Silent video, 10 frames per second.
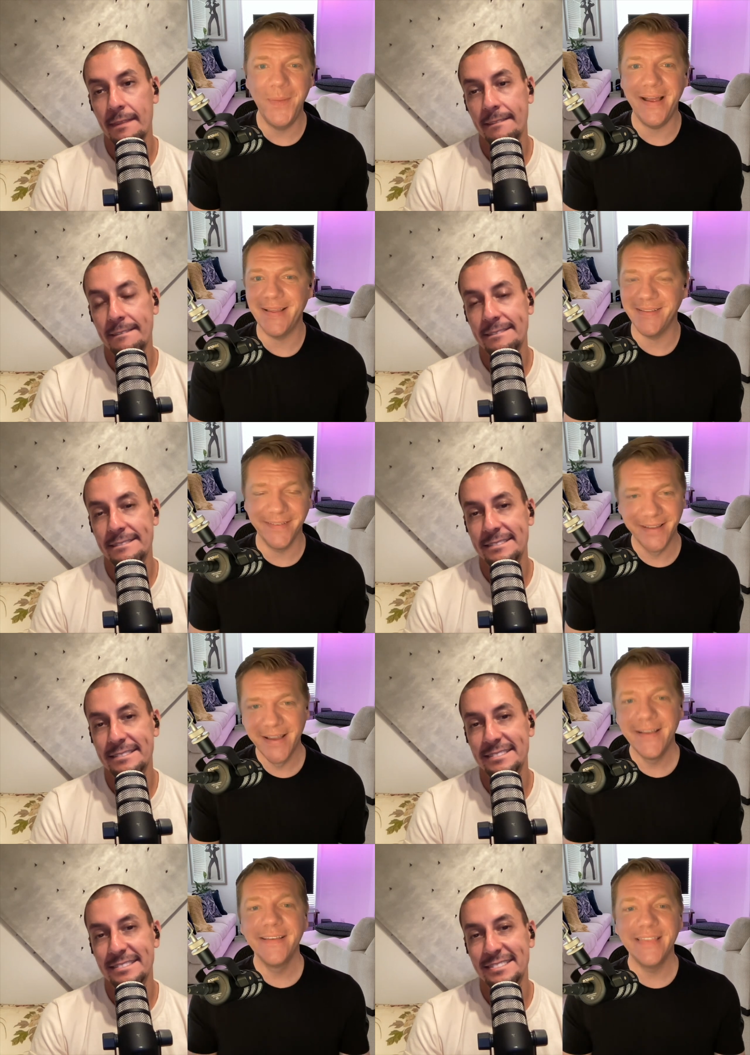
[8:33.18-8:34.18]
Speaker 1: but
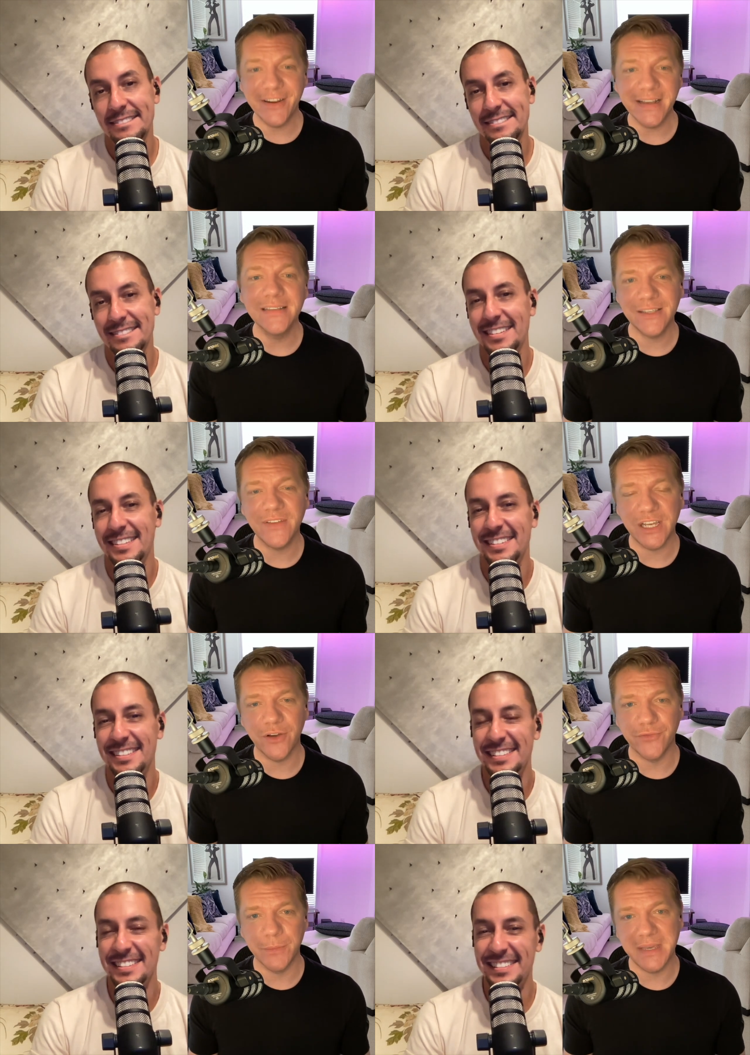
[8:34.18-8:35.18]
there is a video
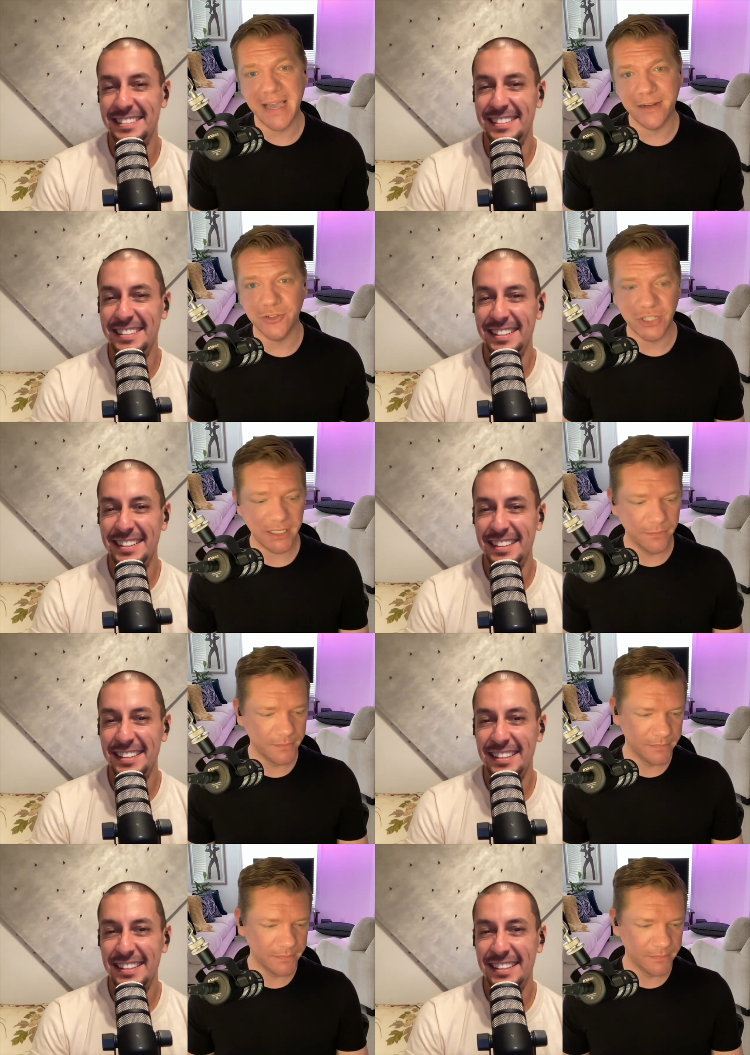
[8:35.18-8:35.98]
for big energy.